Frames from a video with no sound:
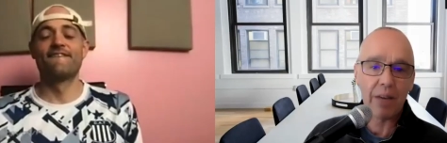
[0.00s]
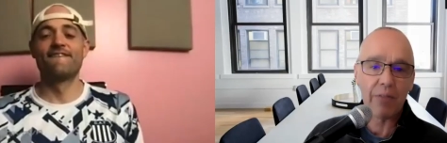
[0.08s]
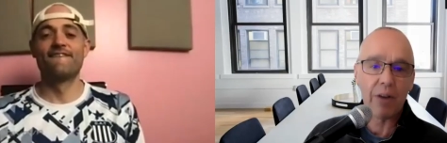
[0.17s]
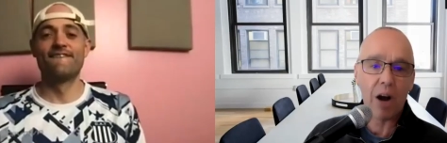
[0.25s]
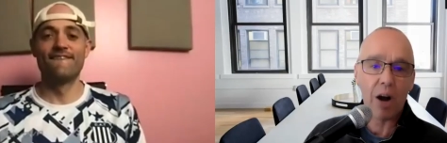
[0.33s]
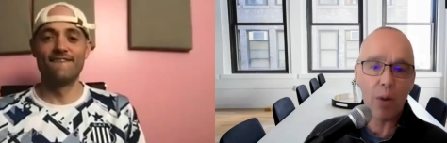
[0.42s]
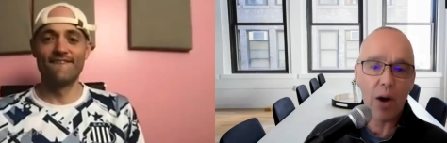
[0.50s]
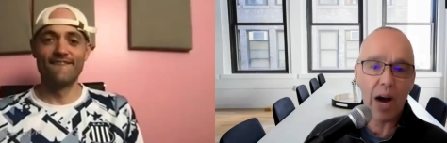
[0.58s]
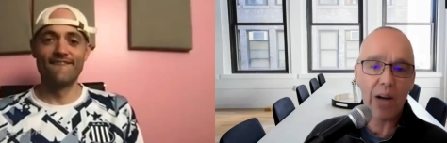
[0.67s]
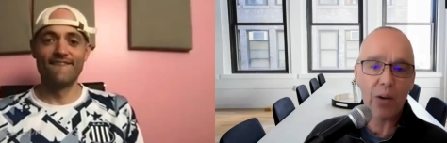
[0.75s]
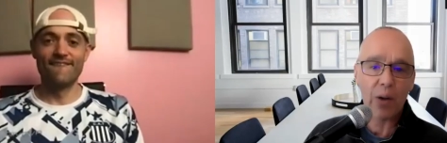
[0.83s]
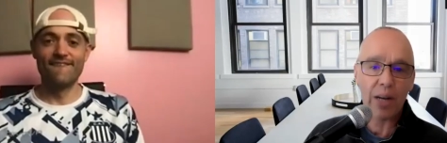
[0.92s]
Speaker 1: of
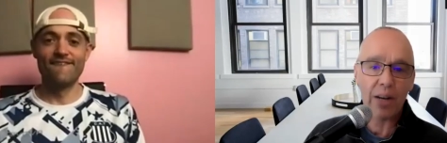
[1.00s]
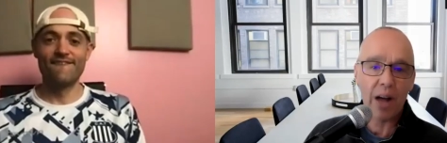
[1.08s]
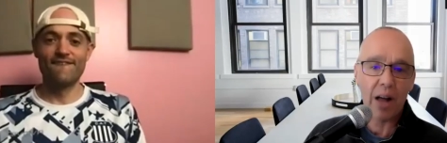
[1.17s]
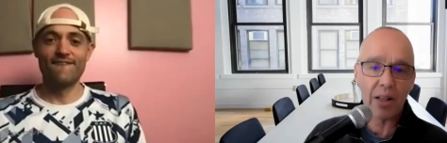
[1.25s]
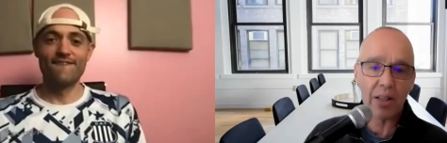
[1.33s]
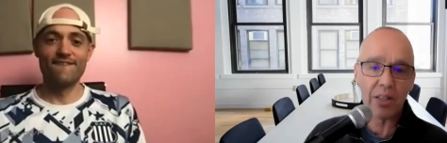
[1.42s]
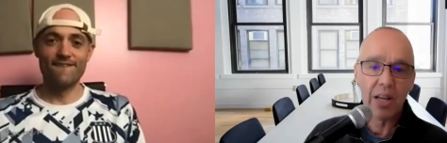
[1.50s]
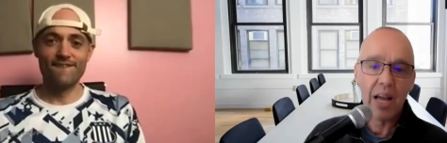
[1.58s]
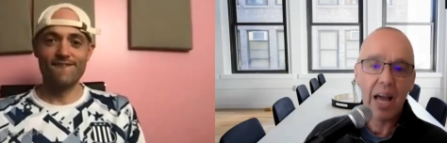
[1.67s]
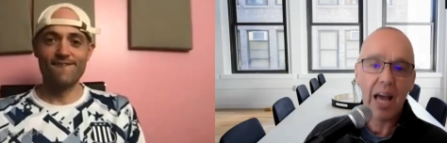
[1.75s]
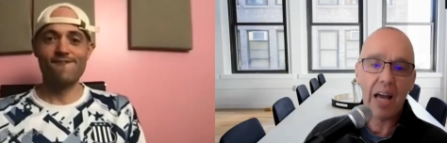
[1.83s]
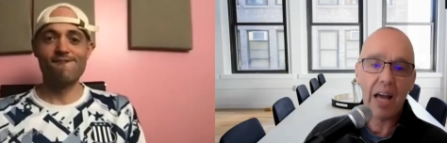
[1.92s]
carbohydrate knowledge.
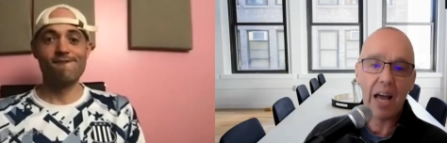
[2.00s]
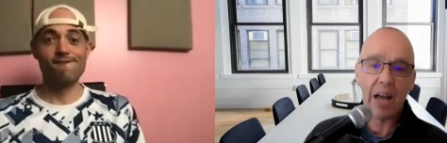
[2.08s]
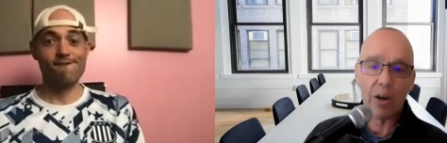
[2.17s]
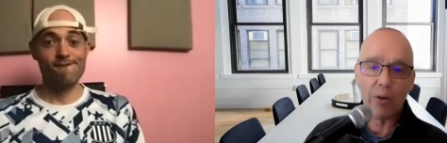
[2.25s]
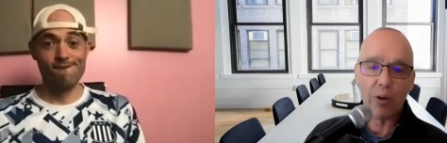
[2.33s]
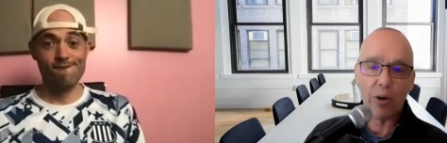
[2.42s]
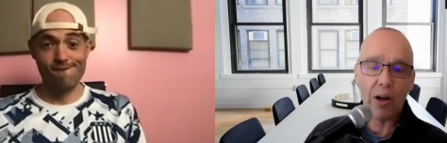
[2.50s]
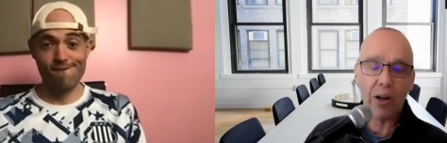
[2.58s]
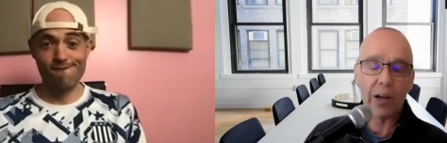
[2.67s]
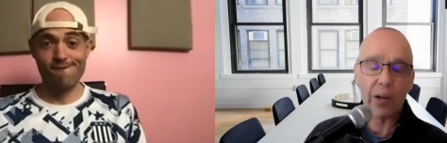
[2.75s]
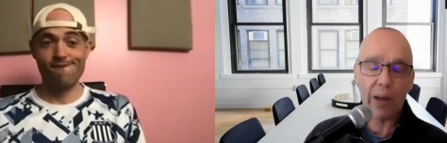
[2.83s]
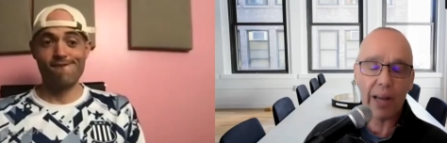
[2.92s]
And overall,
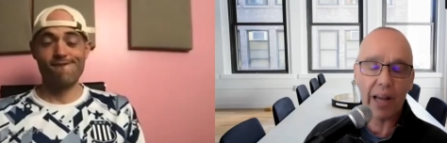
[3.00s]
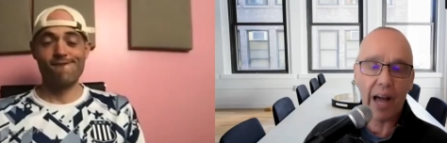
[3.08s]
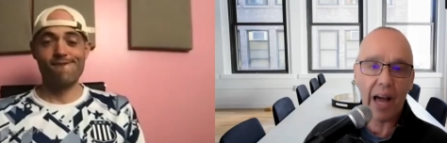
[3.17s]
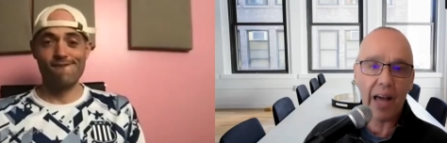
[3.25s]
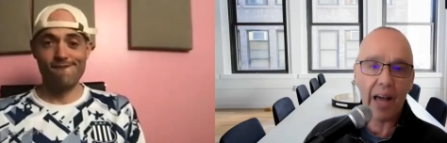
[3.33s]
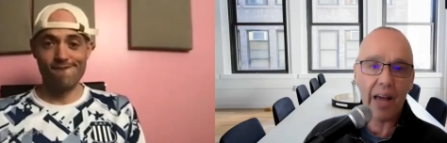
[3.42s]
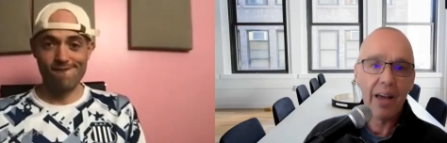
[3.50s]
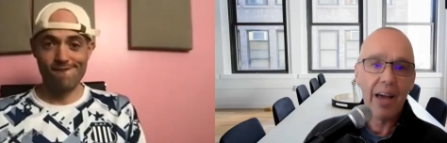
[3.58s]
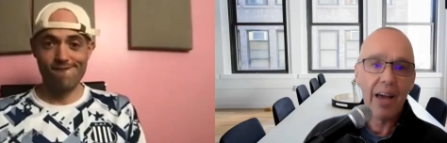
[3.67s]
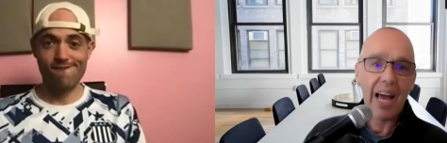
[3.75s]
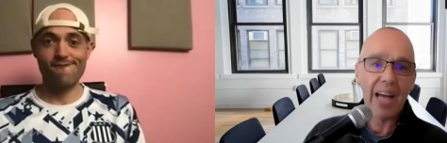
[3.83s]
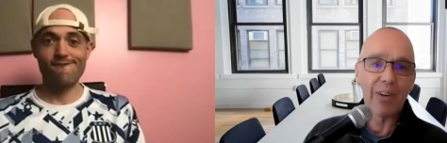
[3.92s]
a great guy.
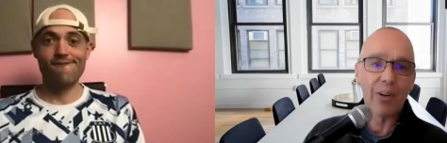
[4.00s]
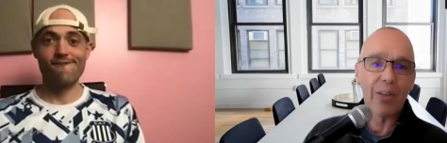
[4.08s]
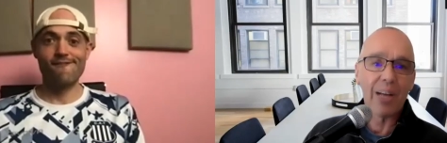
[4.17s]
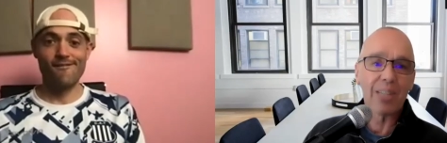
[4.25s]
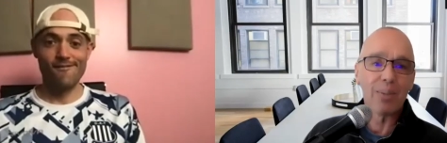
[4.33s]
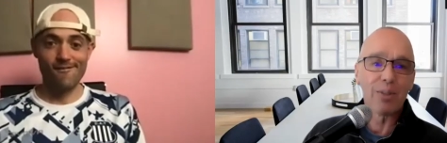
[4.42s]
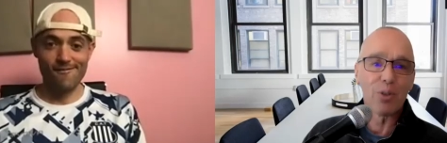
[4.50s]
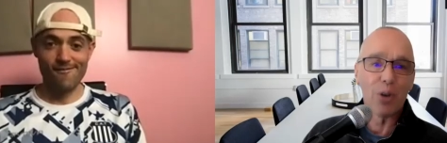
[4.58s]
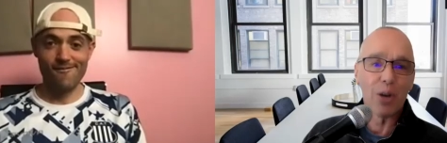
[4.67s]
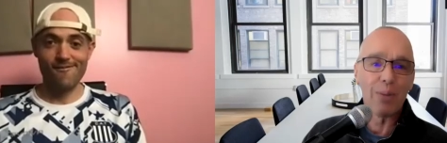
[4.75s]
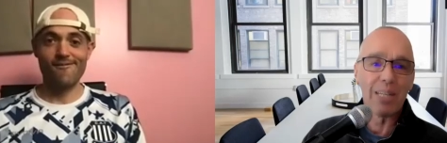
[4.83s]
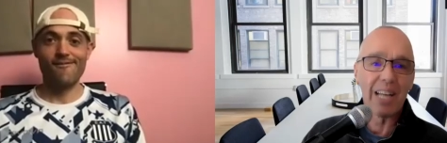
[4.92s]
Andrew, thanks so much for
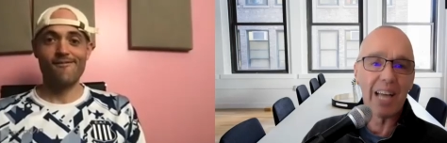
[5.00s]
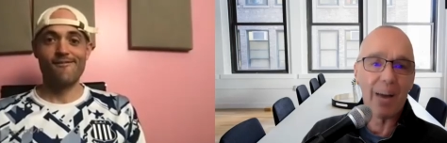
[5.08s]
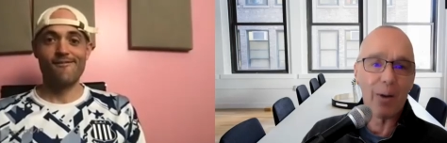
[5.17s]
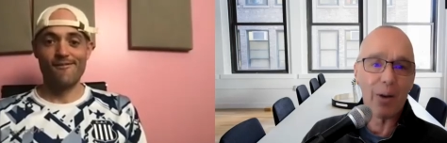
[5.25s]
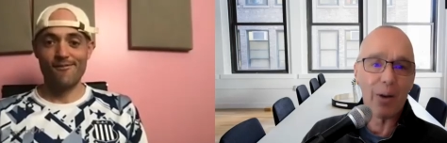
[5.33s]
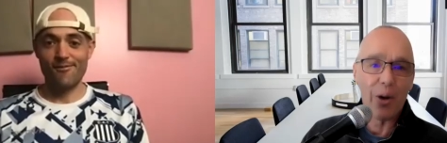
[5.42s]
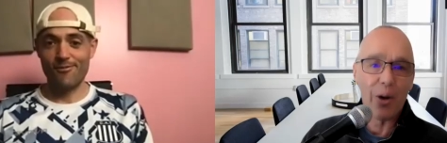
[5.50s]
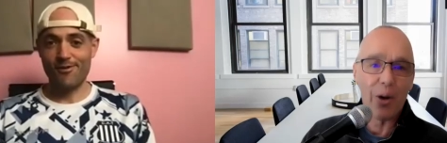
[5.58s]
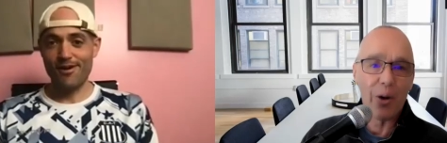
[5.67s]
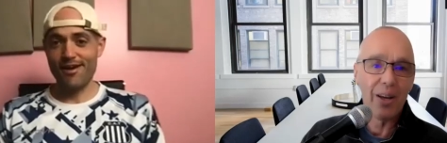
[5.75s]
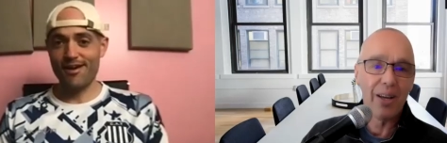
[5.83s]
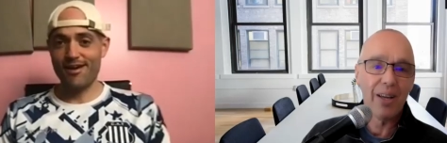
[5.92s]
joining me today. How are you?
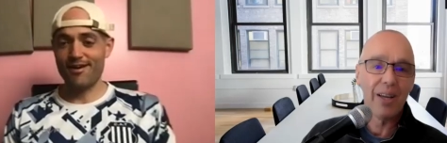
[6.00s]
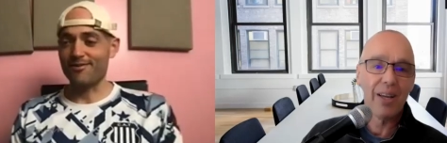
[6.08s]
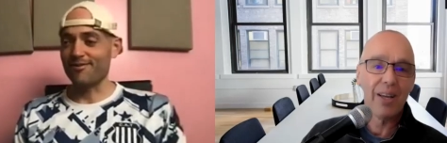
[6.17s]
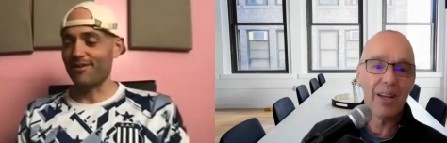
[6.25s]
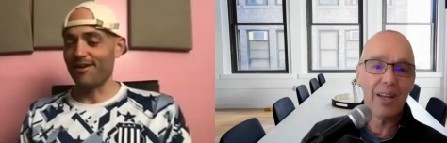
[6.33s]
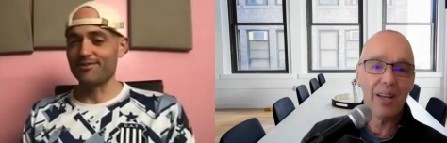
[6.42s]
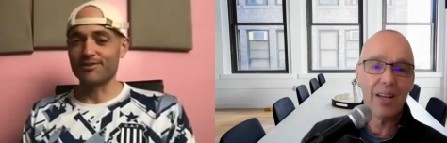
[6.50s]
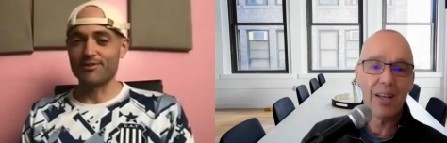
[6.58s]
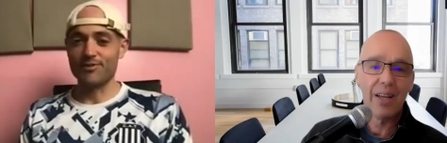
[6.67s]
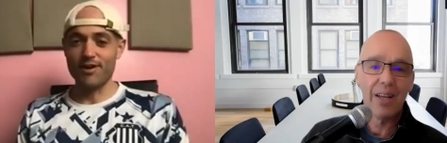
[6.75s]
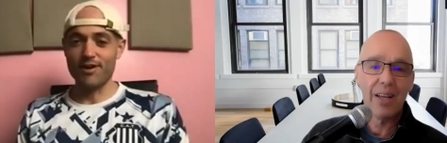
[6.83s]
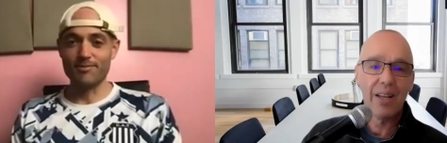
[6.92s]
Speaker 2: Wow, that was
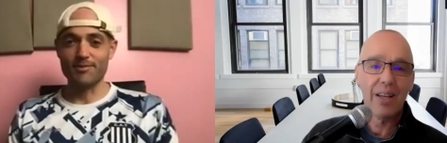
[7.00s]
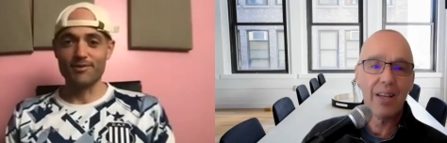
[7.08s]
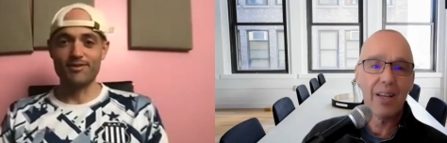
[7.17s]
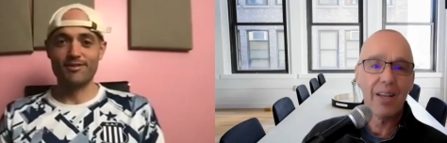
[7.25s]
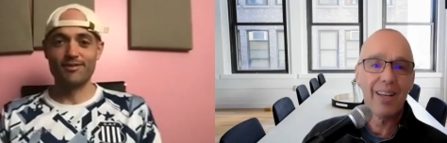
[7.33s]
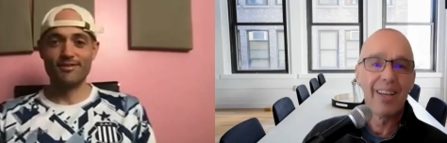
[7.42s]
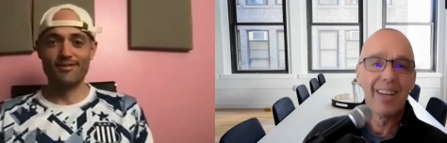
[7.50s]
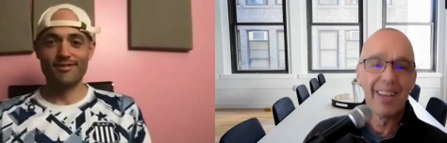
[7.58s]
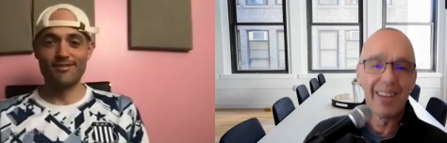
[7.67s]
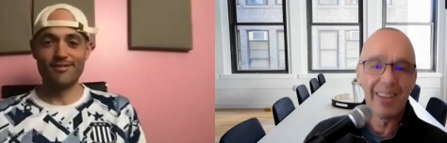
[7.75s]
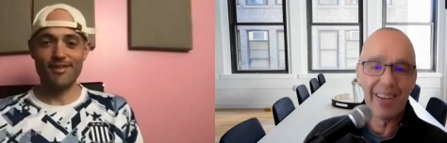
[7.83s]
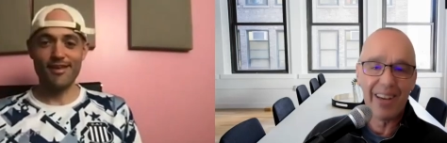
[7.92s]
incredible.
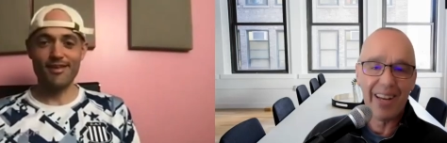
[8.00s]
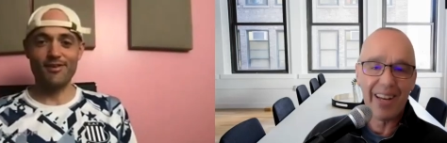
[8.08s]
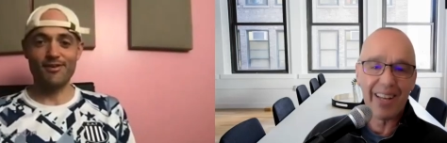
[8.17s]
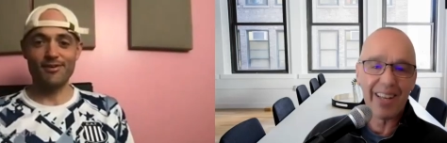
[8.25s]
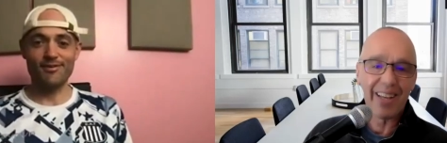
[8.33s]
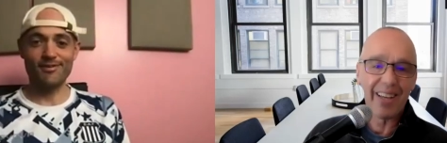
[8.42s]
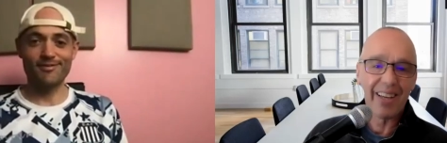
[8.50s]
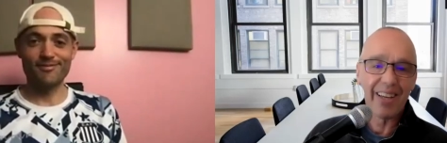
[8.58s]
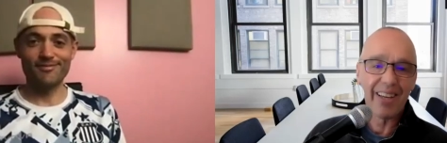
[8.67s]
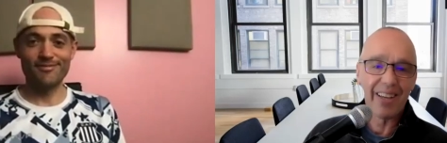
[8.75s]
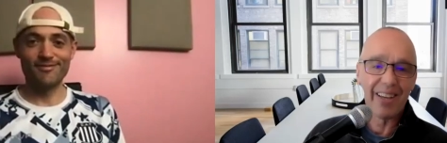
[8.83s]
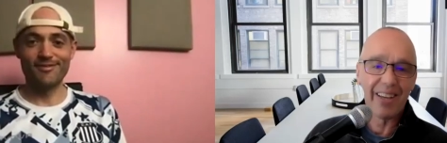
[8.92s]
Thank Good. you.
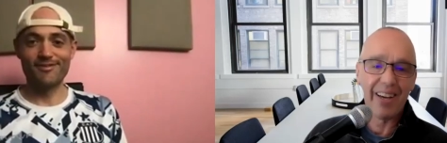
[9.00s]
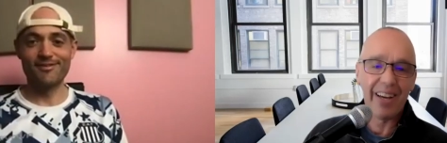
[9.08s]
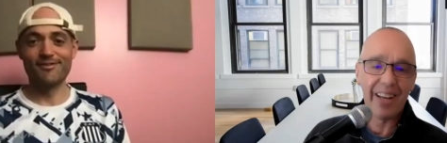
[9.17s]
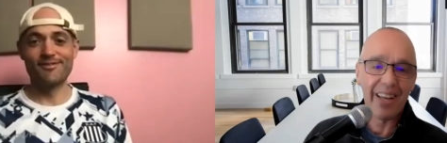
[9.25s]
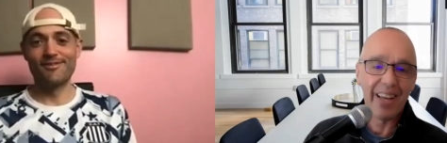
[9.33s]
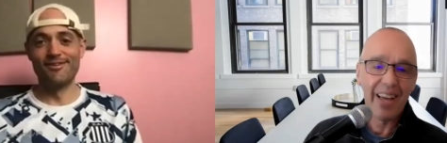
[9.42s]
Speaker 1: Good.